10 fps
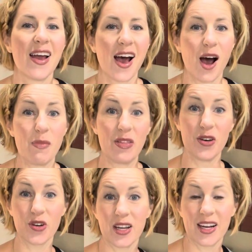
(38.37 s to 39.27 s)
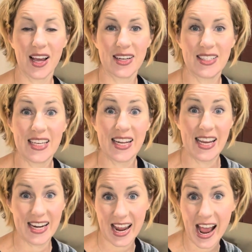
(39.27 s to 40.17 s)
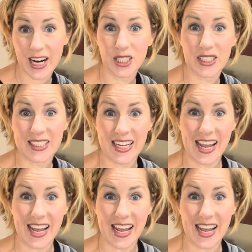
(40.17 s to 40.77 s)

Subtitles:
And then you're going to kind of see it in action today.